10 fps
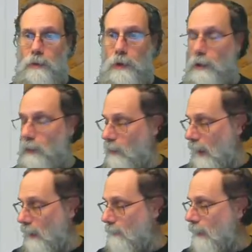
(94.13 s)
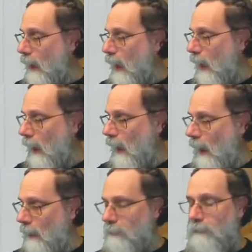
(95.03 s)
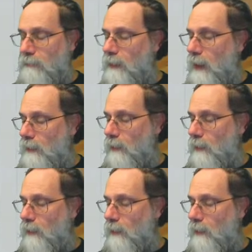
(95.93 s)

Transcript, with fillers: we're going to look at, I'm not